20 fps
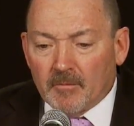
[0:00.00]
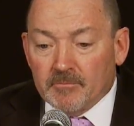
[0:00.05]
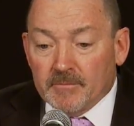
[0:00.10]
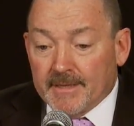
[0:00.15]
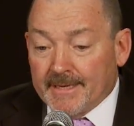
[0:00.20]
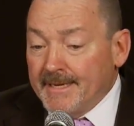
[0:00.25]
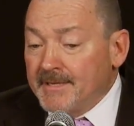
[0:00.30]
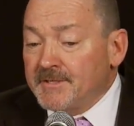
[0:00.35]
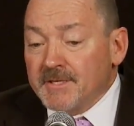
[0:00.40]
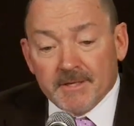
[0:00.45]

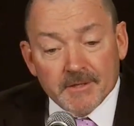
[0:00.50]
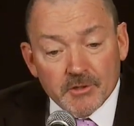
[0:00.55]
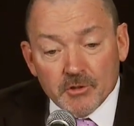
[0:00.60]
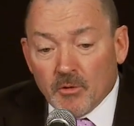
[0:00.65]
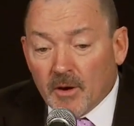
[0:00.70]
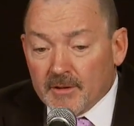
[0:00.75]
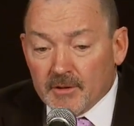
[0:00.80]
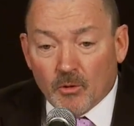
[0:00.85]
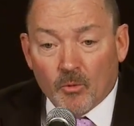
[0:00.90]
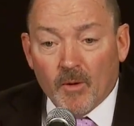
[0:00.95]
Easy to do
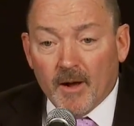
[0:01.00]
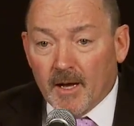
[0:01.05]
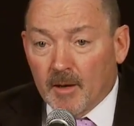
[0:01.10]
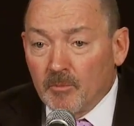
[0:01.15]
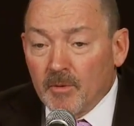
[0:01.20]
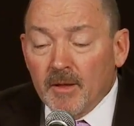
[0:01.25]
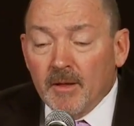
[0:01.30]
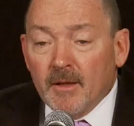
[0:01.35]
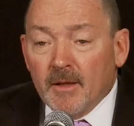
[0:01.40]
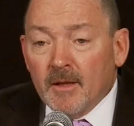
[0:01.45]
on the
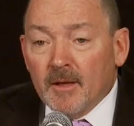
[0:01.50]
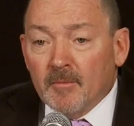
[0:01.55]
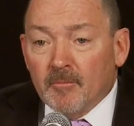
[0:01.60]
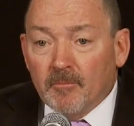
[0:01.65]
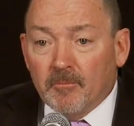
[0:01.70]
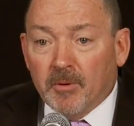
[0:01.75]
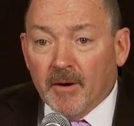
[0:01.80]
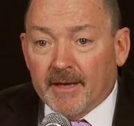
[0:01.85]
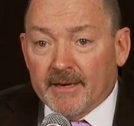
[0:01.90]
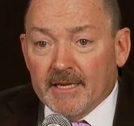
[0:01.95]
web,
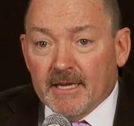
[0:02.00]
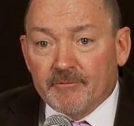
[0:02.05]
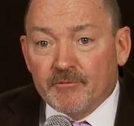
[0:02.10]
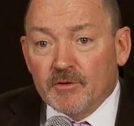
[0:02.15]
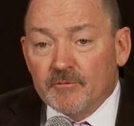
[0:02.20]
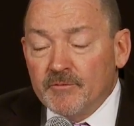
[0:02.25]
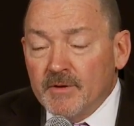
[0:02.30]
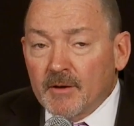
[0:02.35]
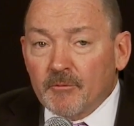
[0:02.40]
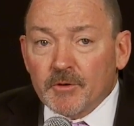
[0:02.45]
but if
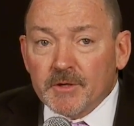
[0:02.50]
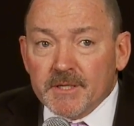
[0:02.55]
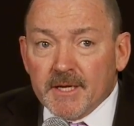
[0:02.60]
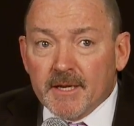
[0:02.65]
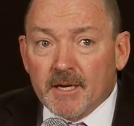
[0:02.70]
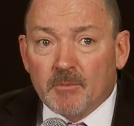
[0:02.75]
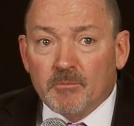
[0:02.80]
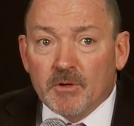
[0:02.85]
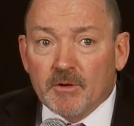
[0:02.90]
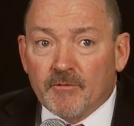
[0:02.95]
you've never
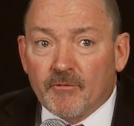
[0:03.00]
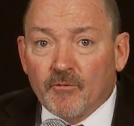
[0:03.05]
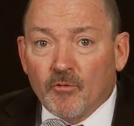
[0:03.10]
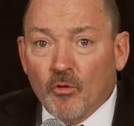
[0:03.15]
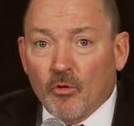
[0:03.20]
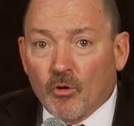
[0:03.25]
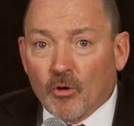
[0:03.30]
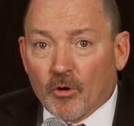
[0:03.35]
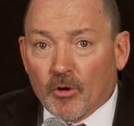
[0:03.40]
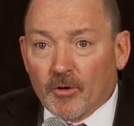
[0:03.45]
done it
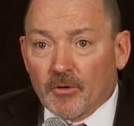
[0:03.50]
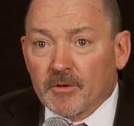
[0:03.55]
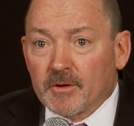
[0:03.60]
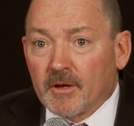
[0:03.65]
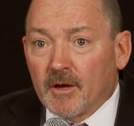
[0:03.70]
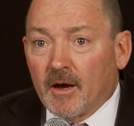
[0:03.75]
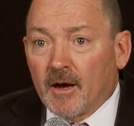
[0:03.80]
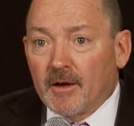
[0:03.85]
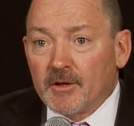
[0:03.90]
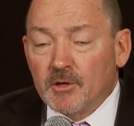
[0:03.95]
before,
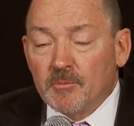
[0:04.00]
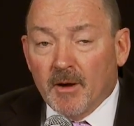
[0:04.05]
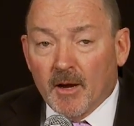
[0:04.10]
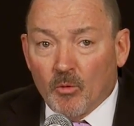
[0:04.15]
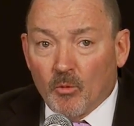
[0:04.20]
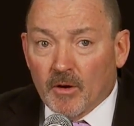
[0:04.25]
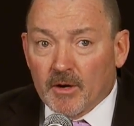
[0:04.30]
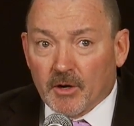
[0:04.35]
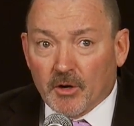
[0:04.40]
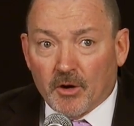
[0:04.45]
you might
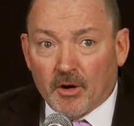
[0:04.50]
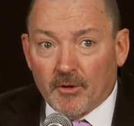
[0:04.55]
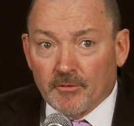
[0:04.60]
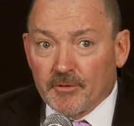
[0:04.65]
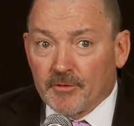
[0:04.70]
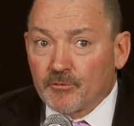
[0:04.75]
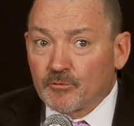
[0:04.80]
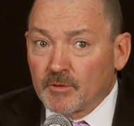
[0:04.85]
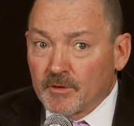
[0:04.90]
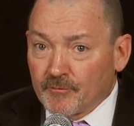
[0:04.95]
want to call
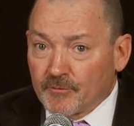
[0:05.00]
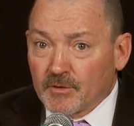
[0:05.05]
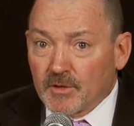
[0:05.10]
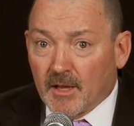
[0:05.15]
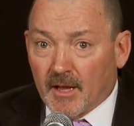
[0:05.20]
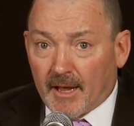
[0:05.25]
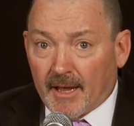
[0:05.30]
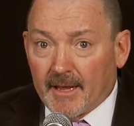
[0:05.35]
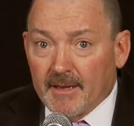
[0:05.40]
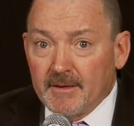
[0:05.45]
the thrift
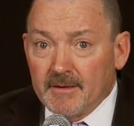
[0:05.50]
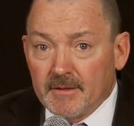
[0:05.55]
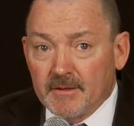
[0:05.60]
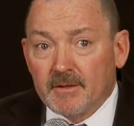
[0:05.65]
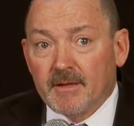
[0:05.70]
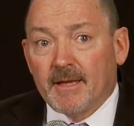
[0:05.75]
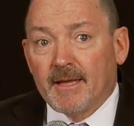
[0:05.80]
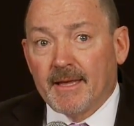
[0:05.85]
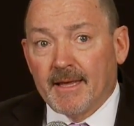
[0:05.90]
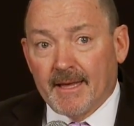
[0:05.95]
line
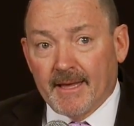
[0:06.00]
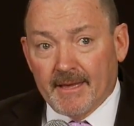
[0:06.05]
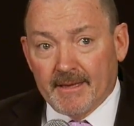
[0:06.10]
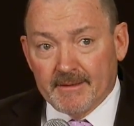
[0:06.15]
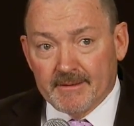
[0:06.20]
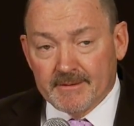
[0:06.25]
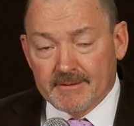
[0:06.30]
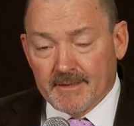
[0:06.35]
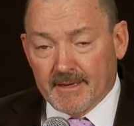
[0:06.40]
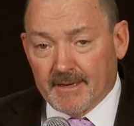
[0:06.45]

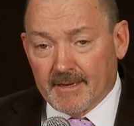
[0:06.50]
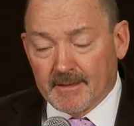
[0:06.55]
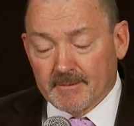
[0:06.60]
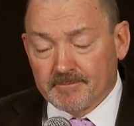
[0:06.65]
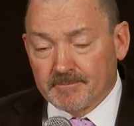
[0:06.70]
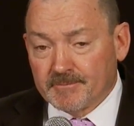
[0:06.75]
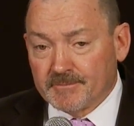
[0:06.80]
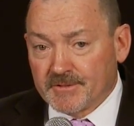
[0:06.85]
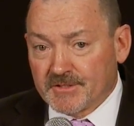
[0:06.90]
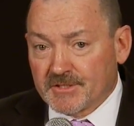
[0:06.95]
and
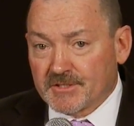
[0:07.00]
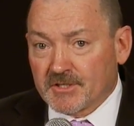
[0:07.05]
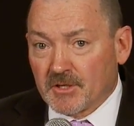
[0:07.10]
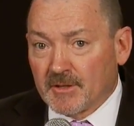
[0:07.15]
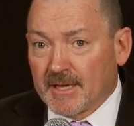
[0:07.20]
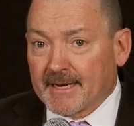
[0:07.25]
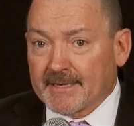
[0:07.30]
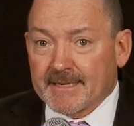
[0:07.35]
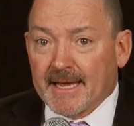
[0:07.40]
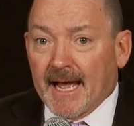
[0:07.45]

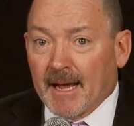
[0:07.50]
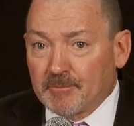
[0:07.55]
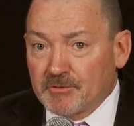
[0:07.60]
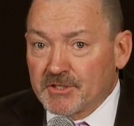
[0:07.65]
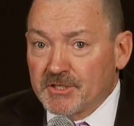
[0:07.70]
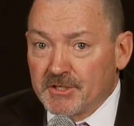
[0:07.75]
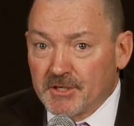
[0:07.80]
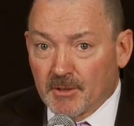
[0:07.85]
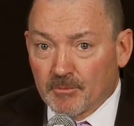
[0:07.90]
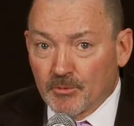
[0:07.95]
select
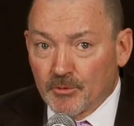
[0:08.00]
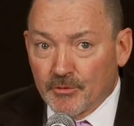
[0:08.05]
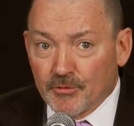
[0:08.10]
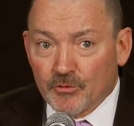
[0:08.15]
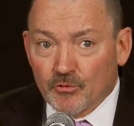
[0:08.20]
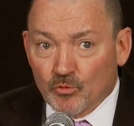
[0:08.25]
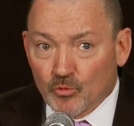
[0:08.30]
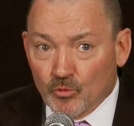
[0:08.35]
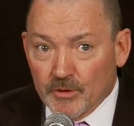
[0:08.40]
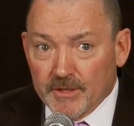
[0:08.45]
option number
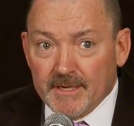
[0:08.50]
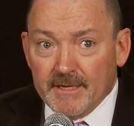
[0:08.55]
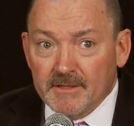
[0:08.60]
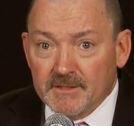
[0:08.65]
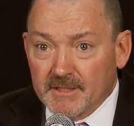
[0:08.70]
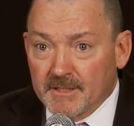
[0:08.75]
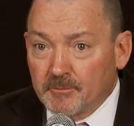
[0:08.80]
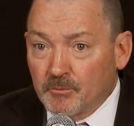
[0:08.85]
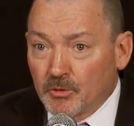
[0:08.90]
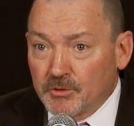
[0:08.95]
3
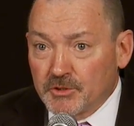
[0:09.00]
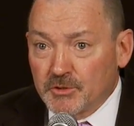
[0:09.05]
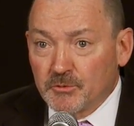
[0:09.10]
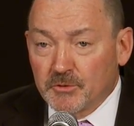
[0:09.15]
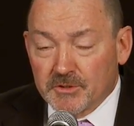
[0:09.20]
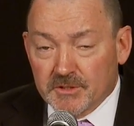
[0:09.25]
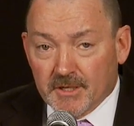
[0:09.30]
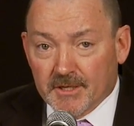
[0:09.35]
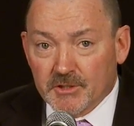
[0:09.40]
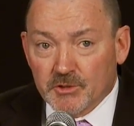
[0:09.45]
to put you
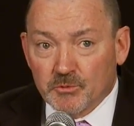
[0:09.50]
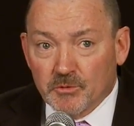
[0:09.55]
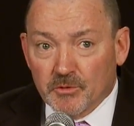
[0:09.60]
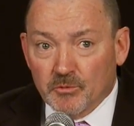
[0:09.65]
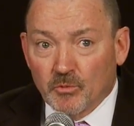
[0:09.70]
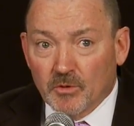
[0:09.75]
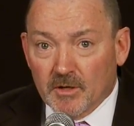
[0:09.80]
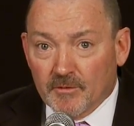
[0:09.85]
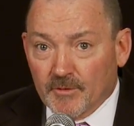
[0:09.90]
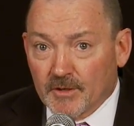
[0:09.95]
in touch with
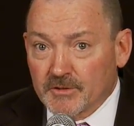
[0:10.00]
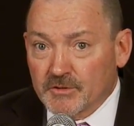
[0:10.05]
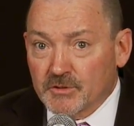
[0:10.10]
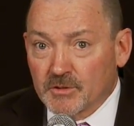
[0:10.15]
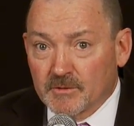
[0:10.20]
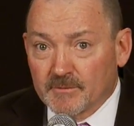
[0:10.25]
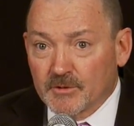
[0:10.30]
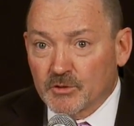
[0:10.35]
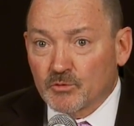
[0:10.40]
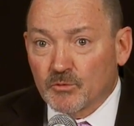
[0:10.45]
one of our
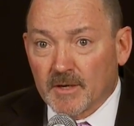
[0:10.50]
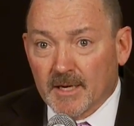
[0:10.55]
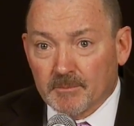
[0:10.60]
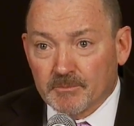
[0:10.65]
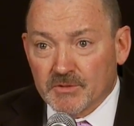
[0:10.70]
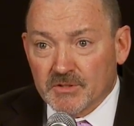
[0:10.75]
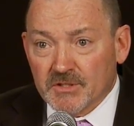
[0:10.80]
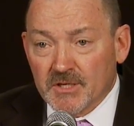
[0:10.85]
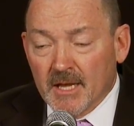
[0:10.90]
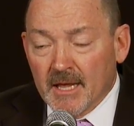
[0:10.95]
service
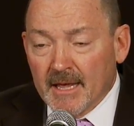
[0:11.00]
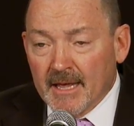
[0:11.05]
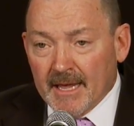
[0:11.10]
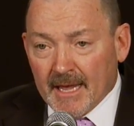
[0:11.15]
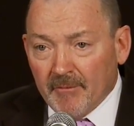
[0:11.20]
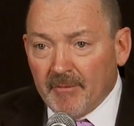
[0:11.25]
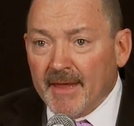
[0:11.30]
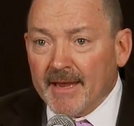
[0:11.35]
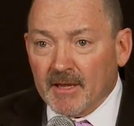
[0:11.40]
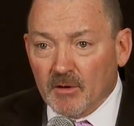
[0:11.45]
reps,
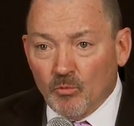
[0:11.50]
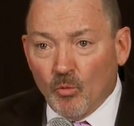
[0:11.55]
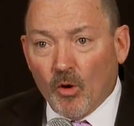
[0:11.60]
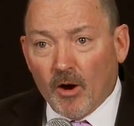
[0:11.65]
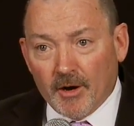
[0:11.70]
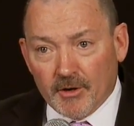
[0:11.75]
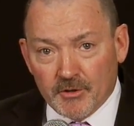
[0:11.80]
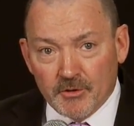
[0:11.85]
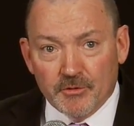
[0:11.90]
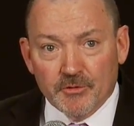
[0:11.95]
and they can
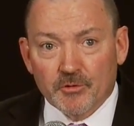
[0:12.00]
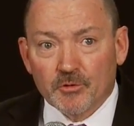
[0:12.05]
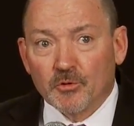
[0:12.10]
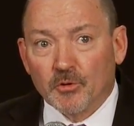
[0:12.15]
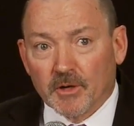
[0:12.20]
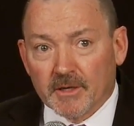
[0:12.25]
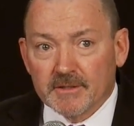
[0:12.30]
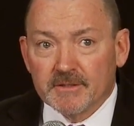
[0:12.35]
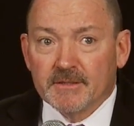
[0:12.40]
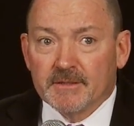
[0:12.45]
walk you
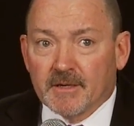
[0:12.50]
through it.